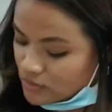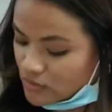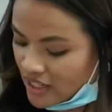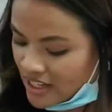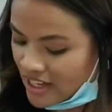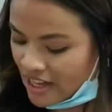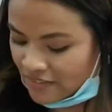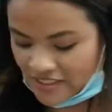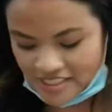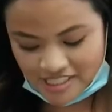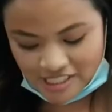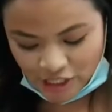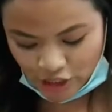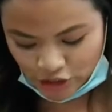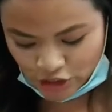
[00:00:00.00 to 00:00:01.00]
Heavy
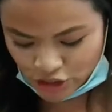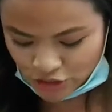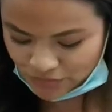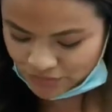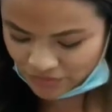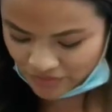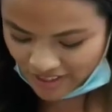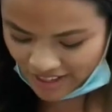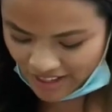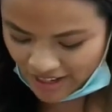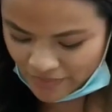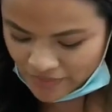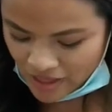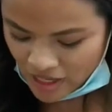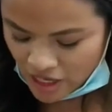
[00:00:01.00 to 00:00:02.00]
Siege.
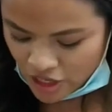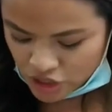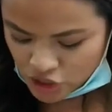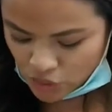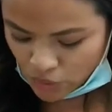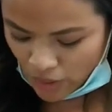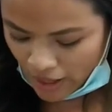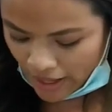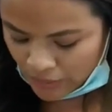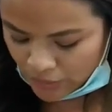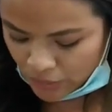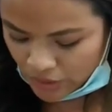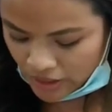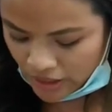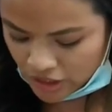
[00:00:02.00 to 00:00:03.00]
Okay, so I
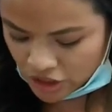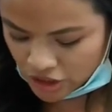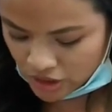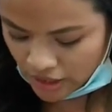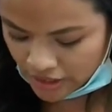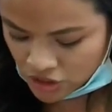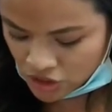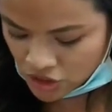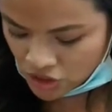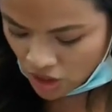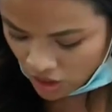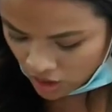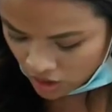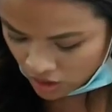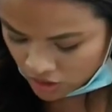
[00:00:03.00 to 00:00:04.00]
would underline
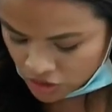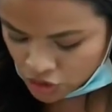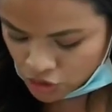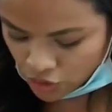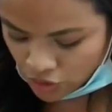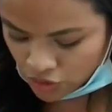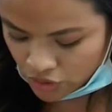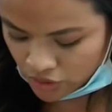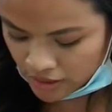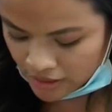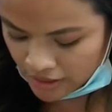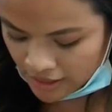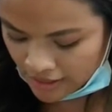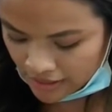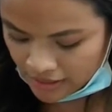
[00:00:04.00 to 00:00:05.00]
Saul, circle
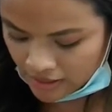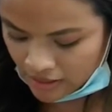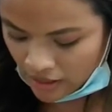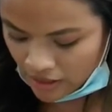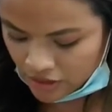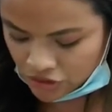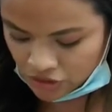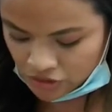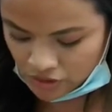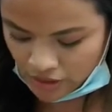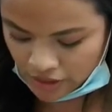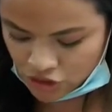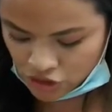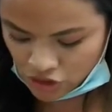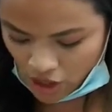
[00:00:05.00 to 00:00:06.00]
Canadian,
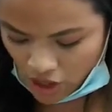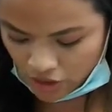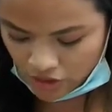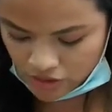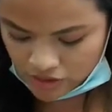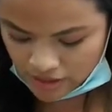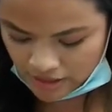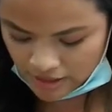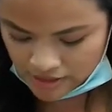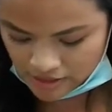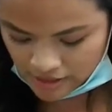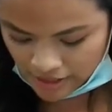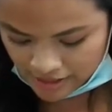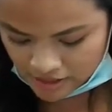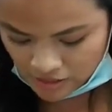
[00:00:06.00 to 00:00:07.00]
underline Charles, and his
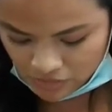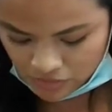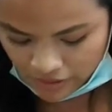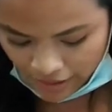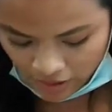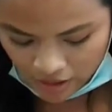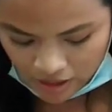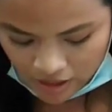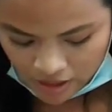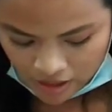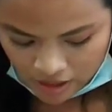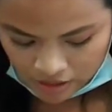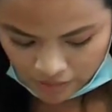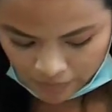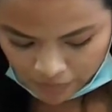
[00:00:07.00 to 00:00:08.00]
last name there.
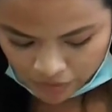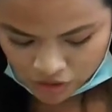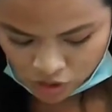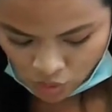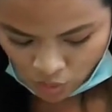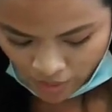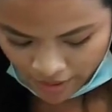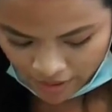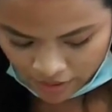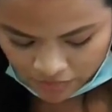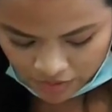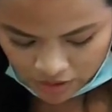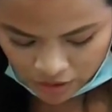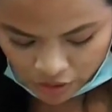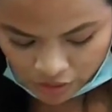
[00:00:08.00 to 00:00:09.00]
Number 12,
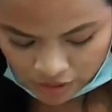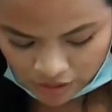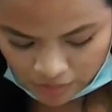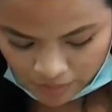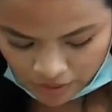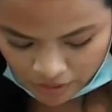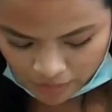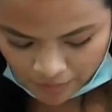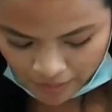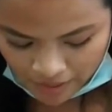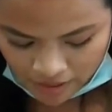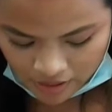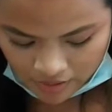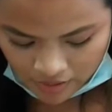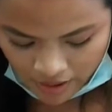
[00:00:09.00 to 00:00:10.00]
in the Green Book,
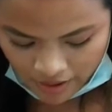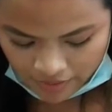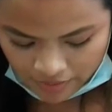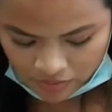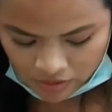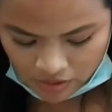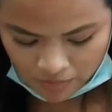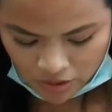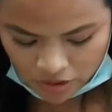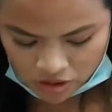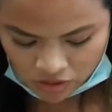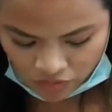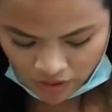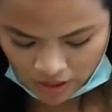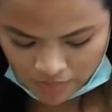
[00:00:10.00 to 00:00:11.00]
many of the most
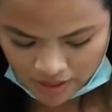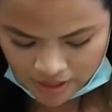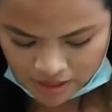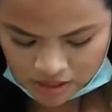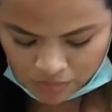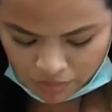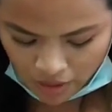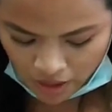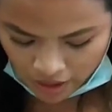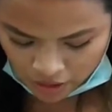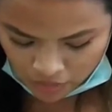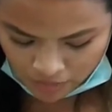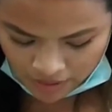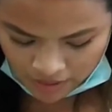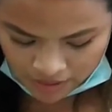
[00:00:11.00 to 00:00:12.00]
famous
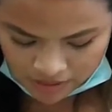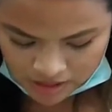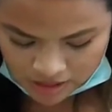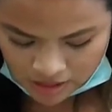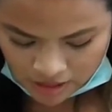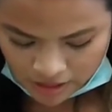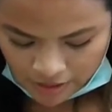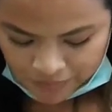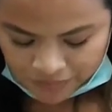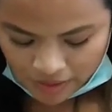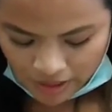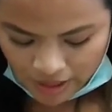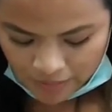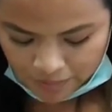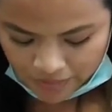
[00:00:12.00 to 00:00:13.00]
monuments
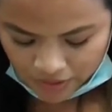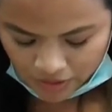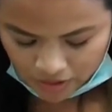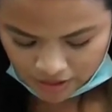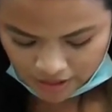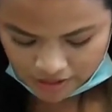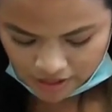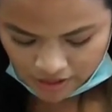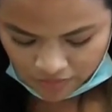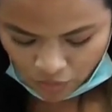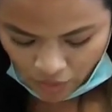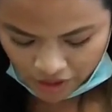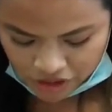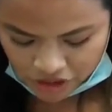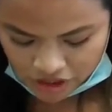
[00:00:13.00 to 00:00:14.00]
and buildings of
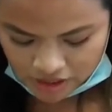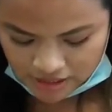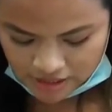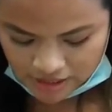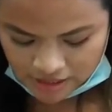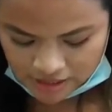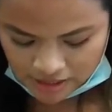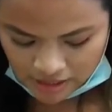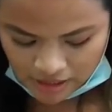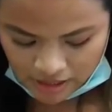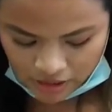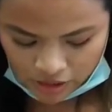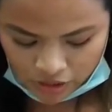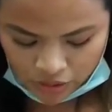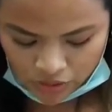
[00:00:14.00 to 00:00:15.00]
Washington, D.C.
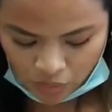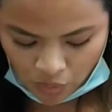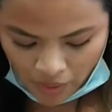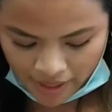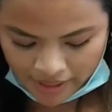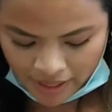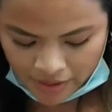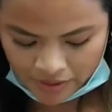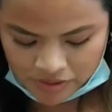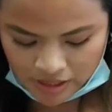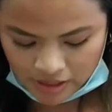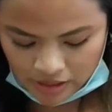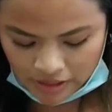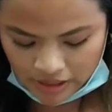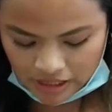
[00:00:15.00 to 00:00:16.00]
include the White House and
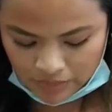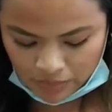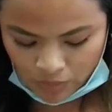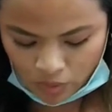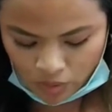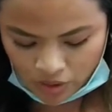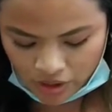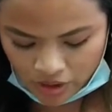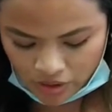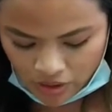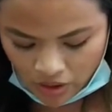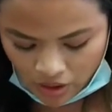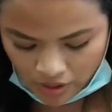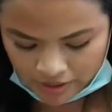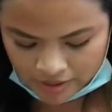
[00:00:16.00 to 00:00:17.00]
the Lincoln Memorial
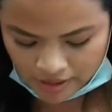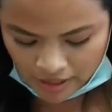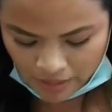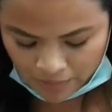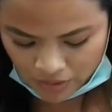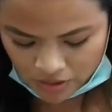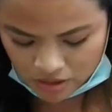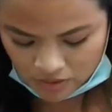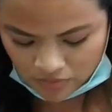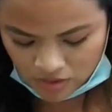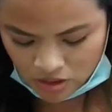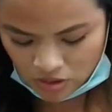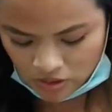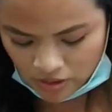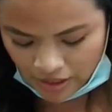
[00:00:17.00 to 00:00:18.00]
are examples of
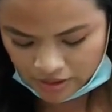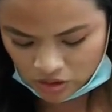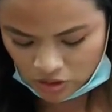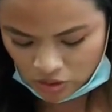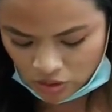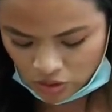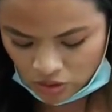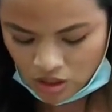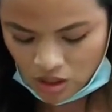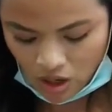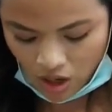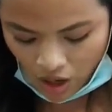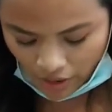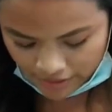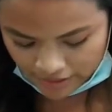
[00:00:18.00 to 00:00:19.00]
neoclassical
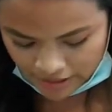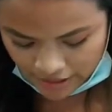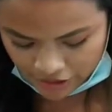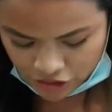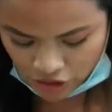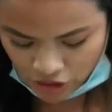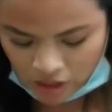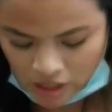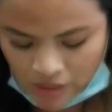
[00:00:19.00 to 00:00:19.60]
architecture.